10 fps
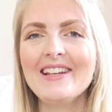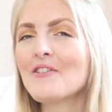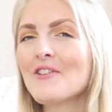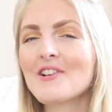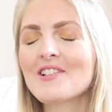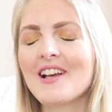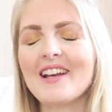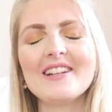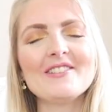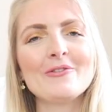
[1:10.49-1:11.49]
So if you're
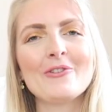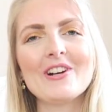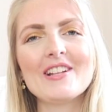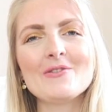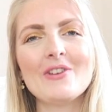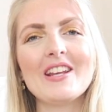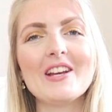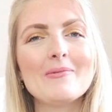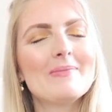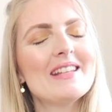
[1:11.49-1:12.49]
excited for this
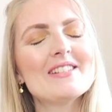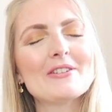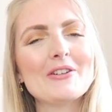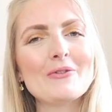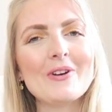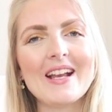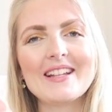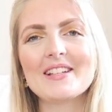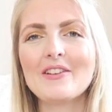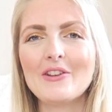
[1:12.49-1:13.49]
video, please don't
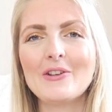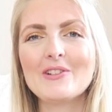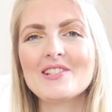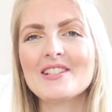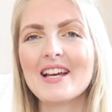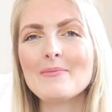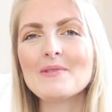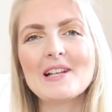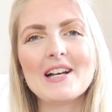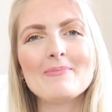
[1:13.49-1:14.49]
forget to give it a huge
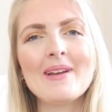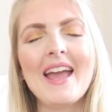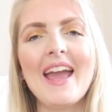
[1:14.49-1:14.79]
thumbs up